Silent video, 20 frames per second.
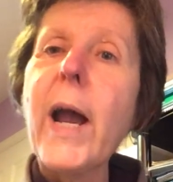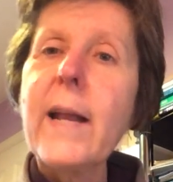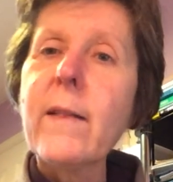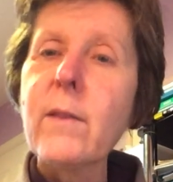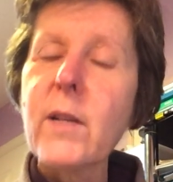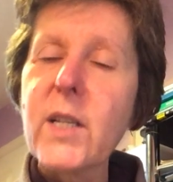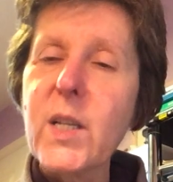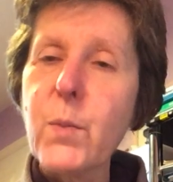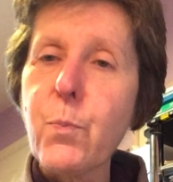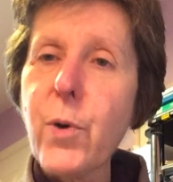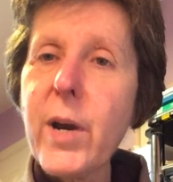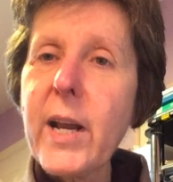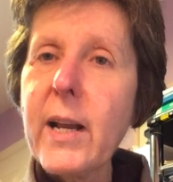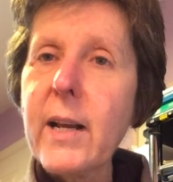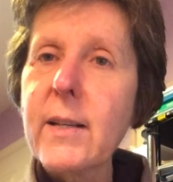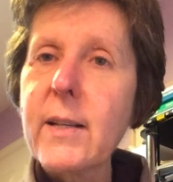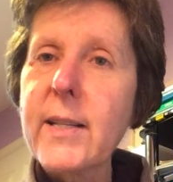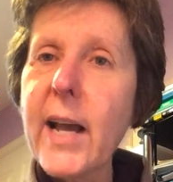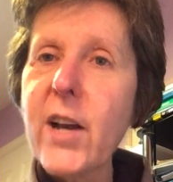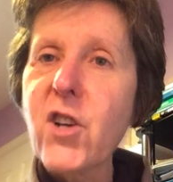in the
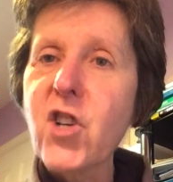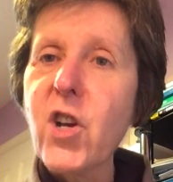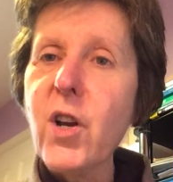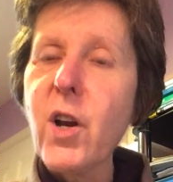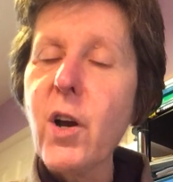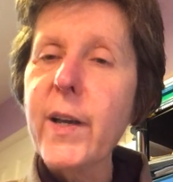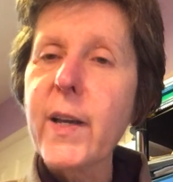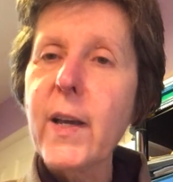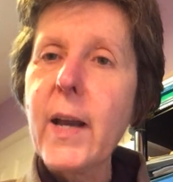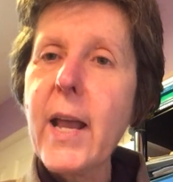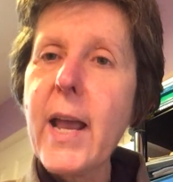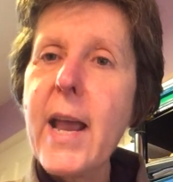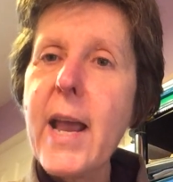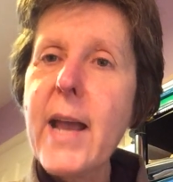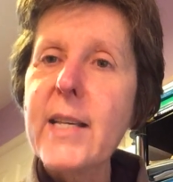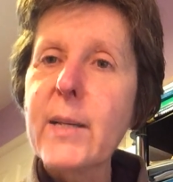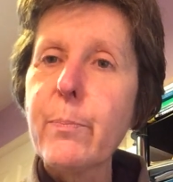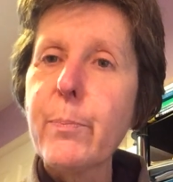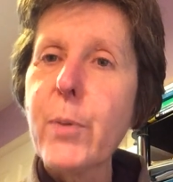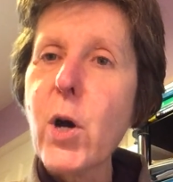spring section I can hear
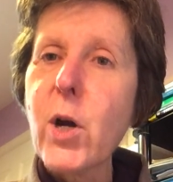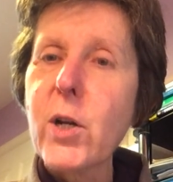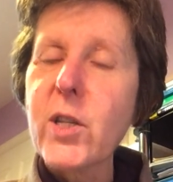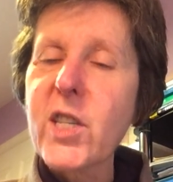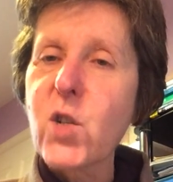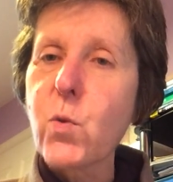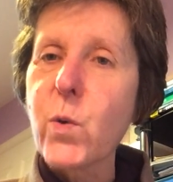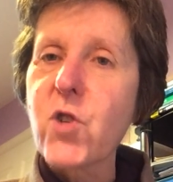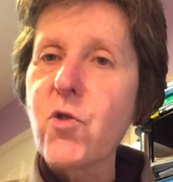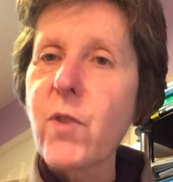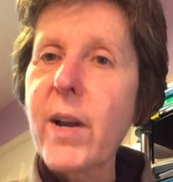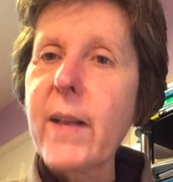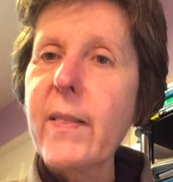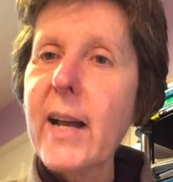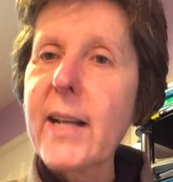some birds twittering.